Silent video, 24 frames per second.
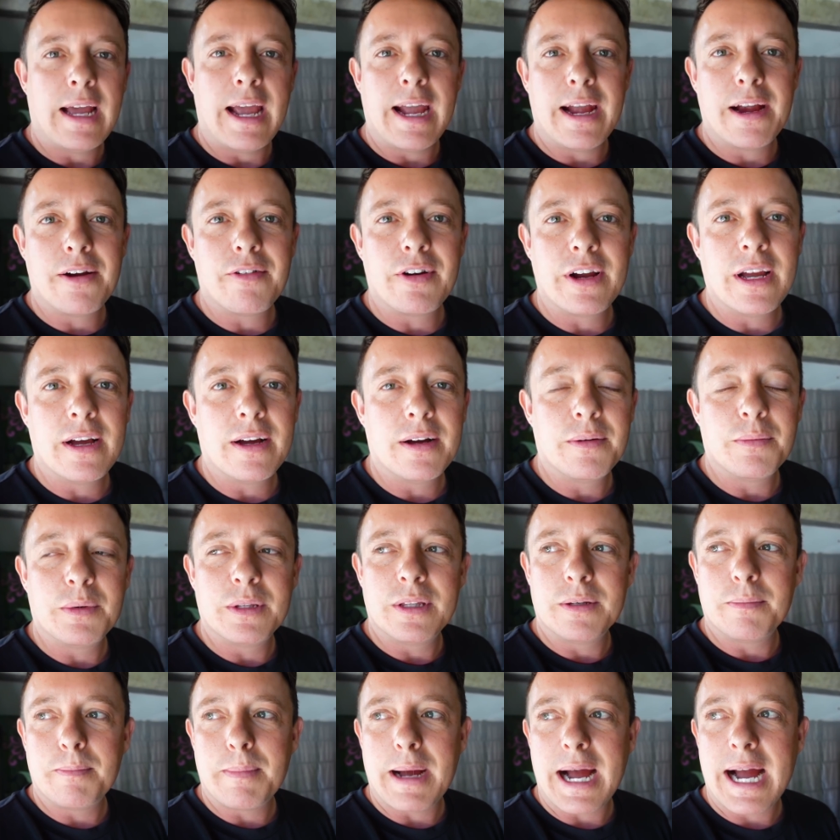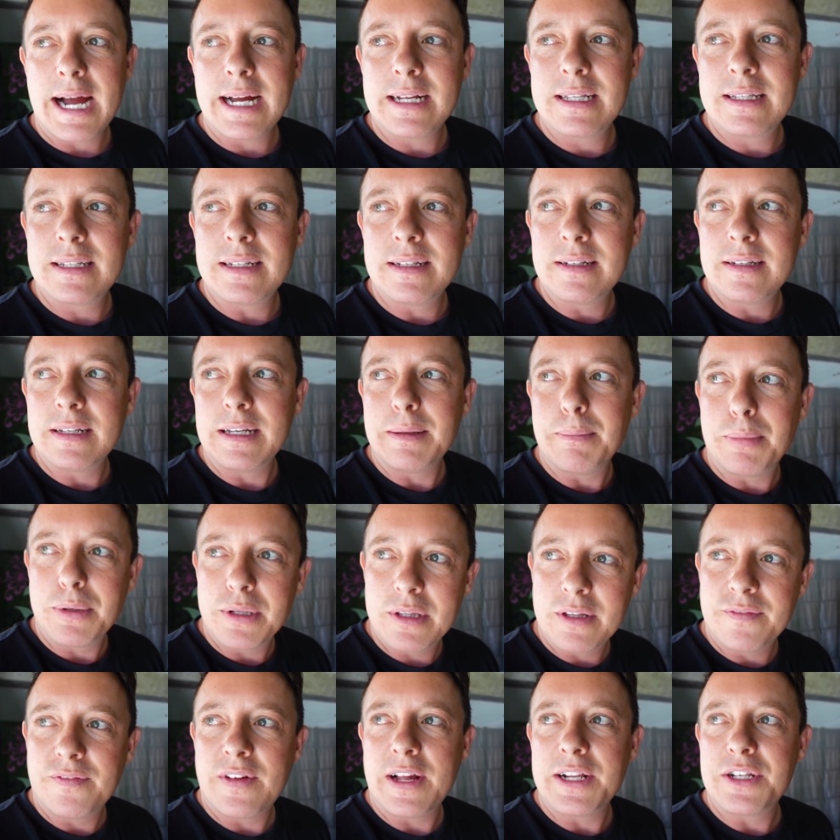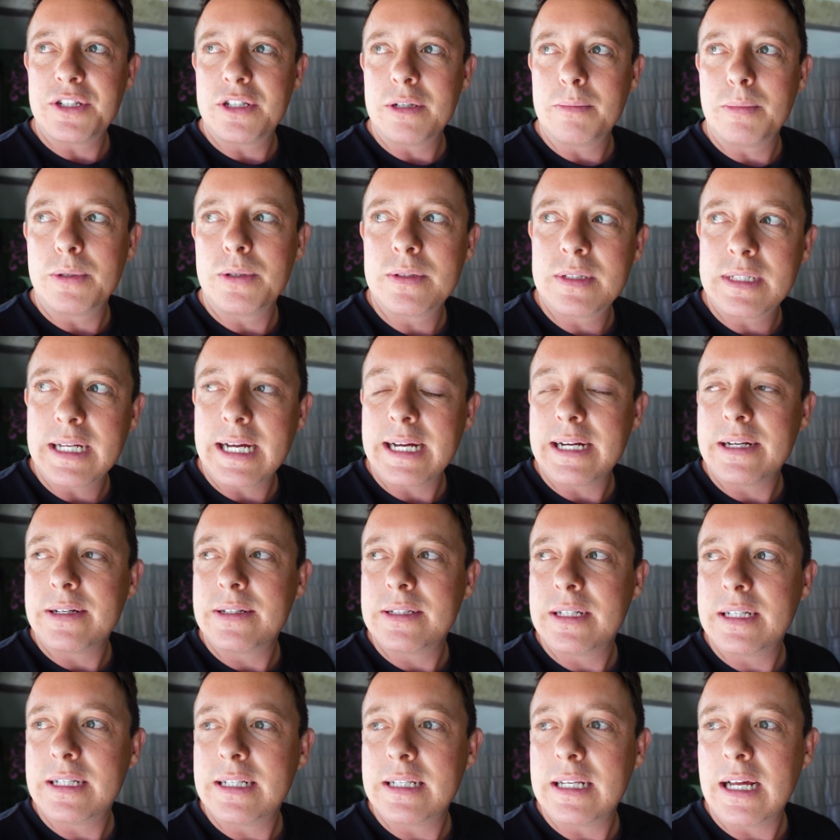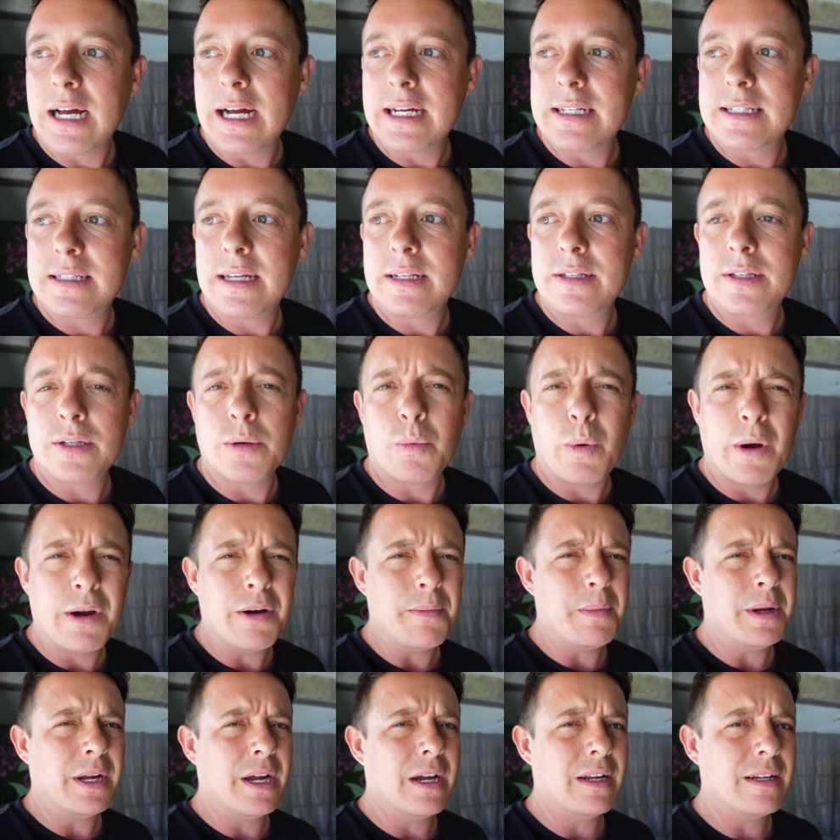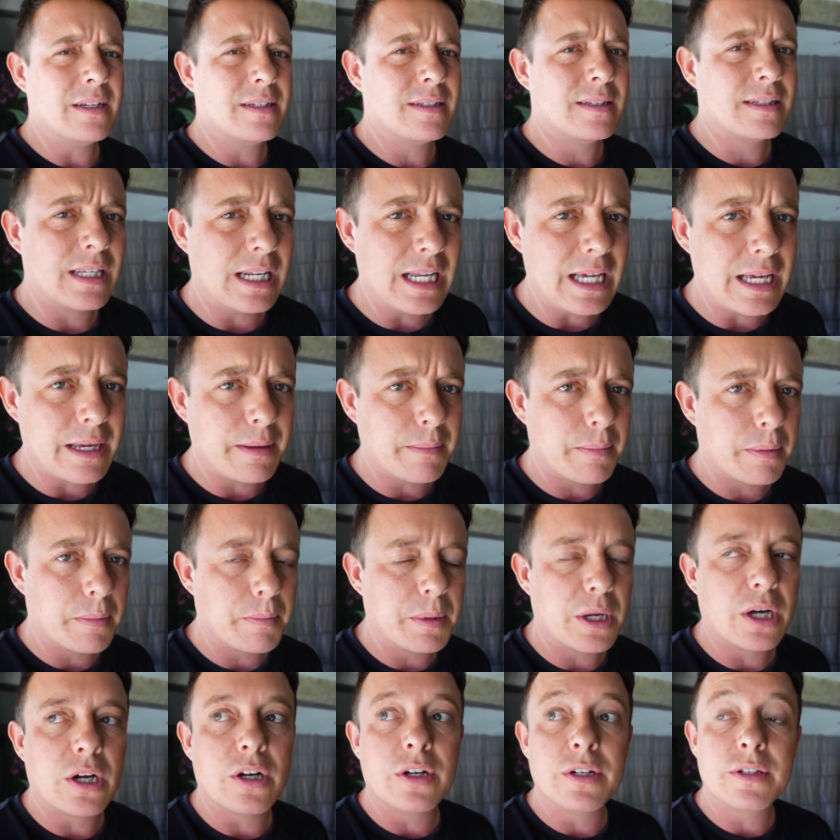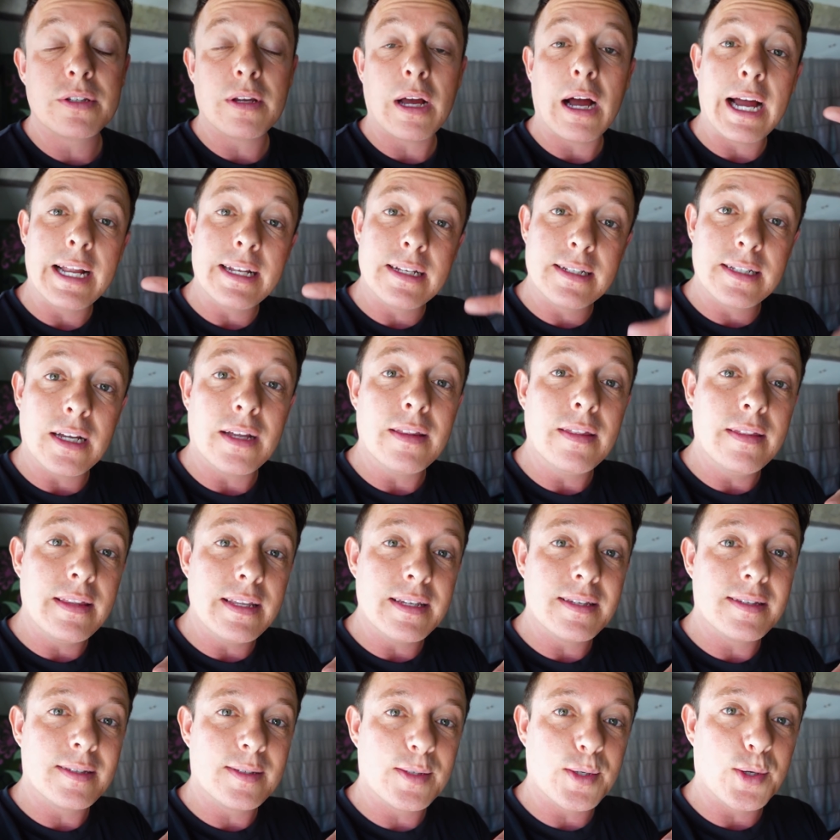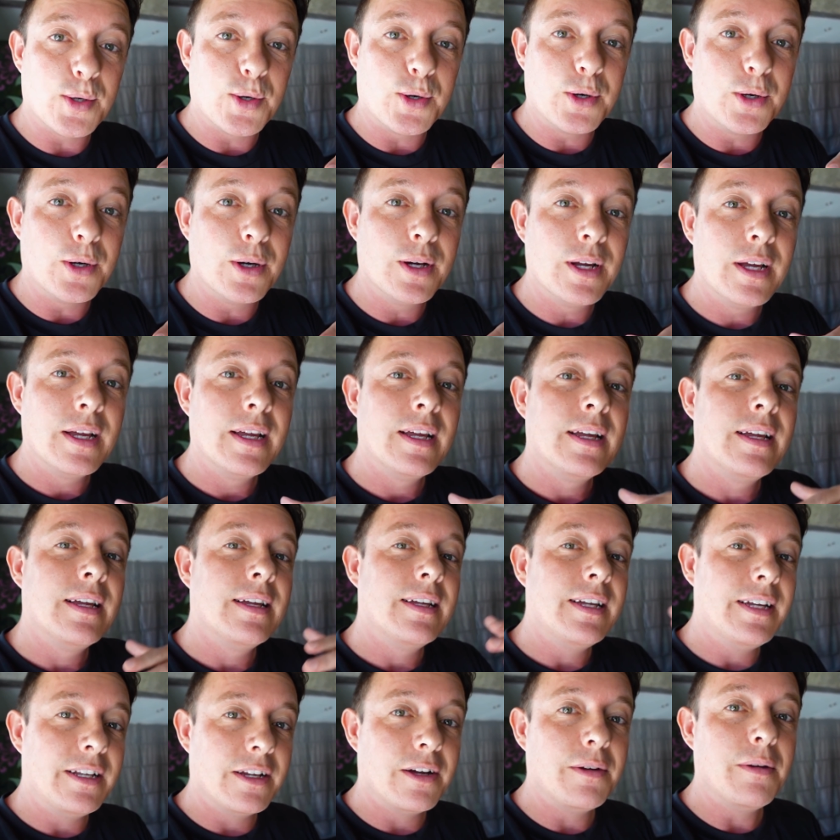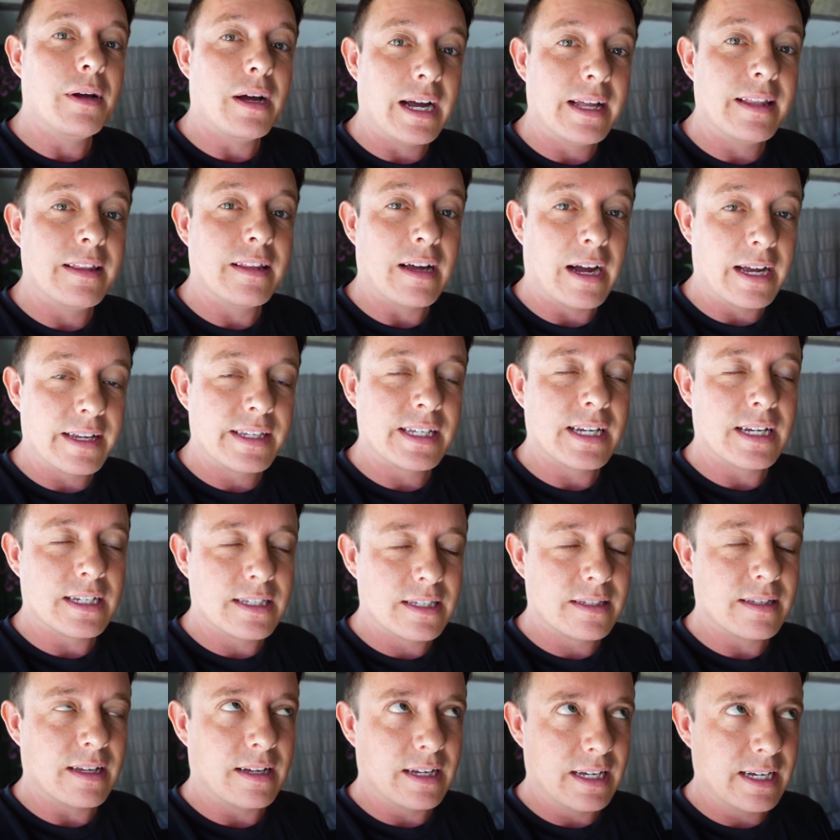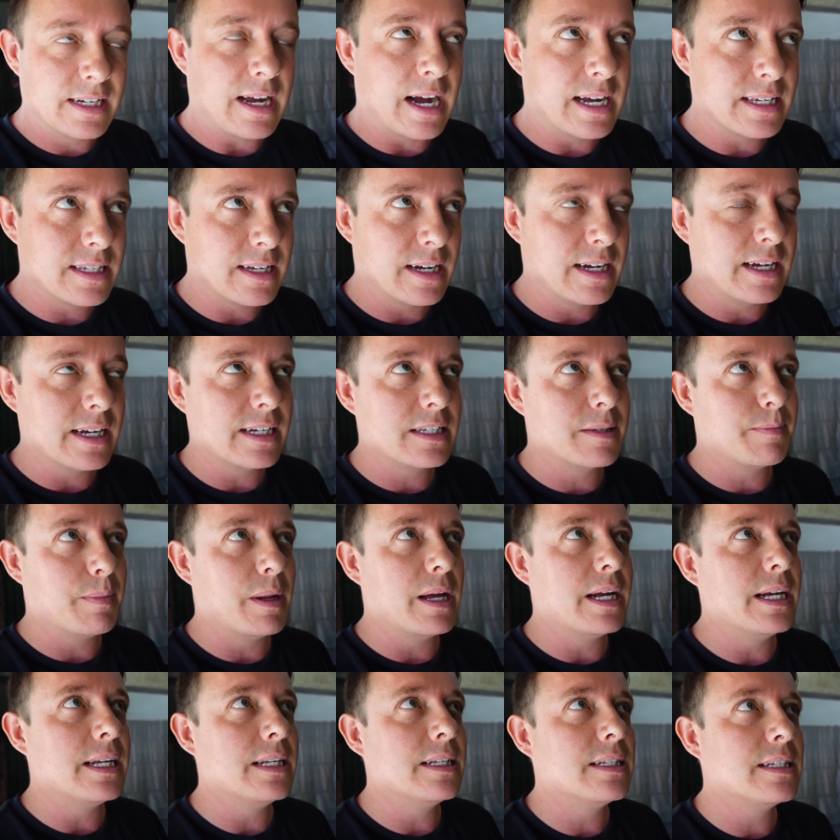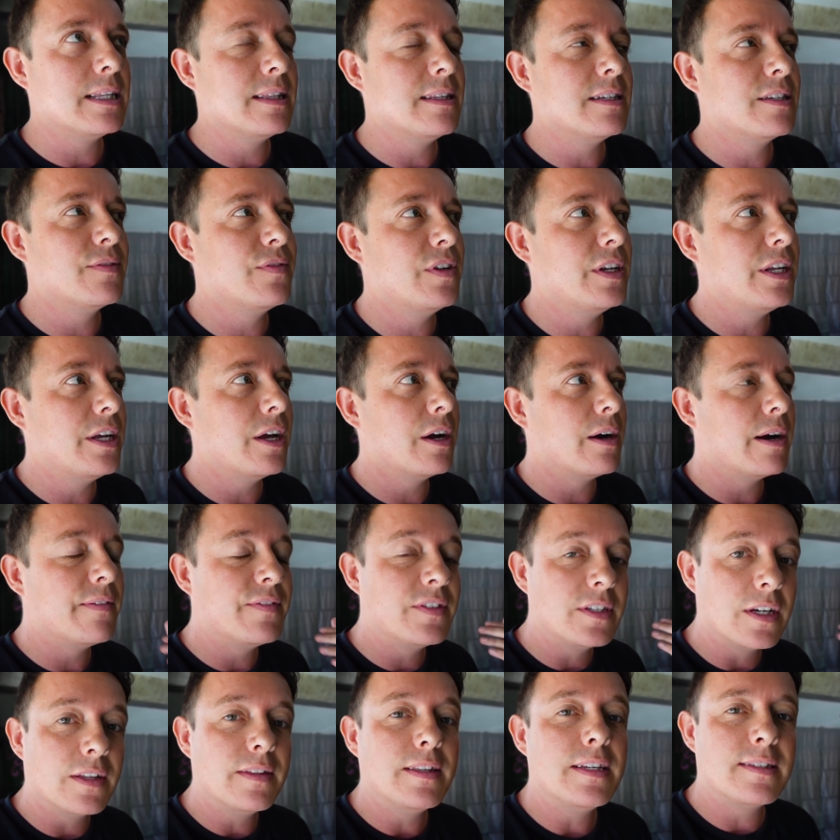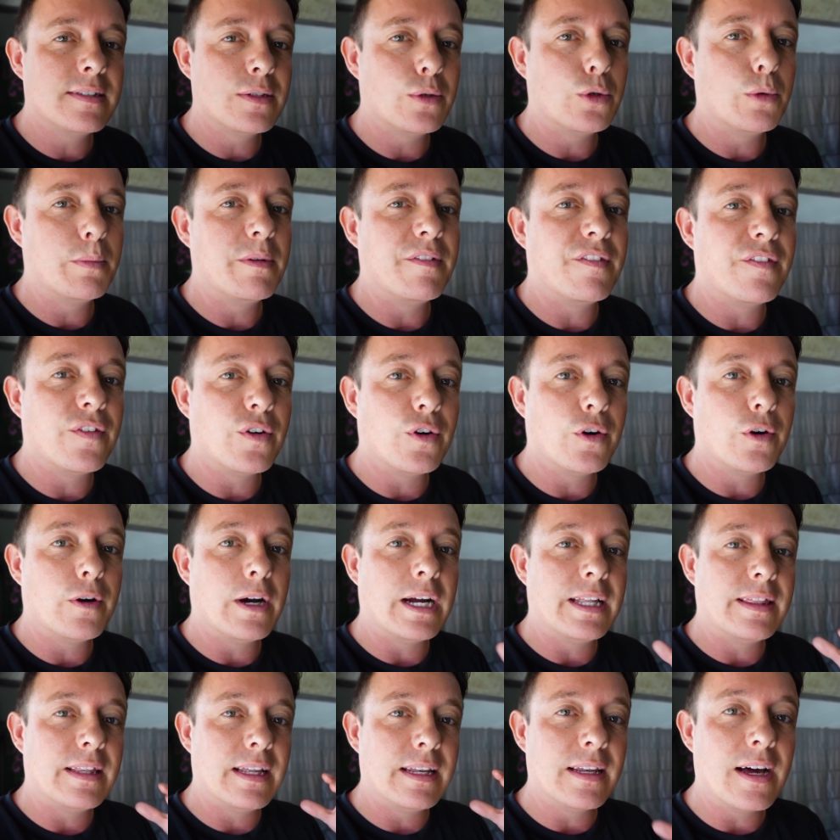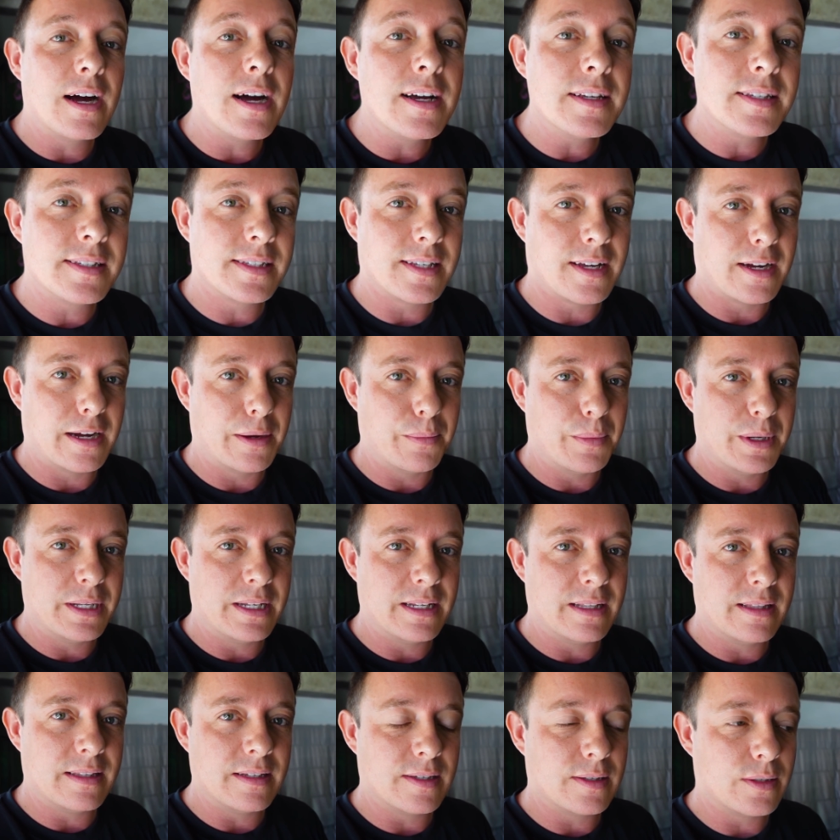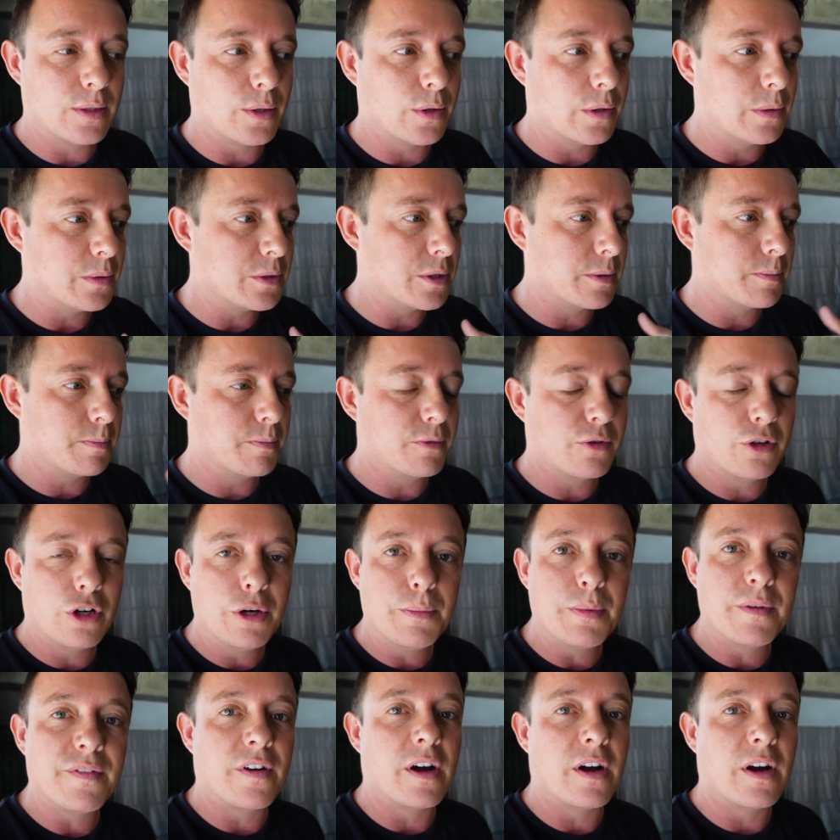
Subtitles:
area with a mat, and he put the vegetables down. And I said, so where am I going to sleep? Because I'd done this tour, you know, as I explained in this video, I've done this tour before, and the last time we did this tour, it was a group of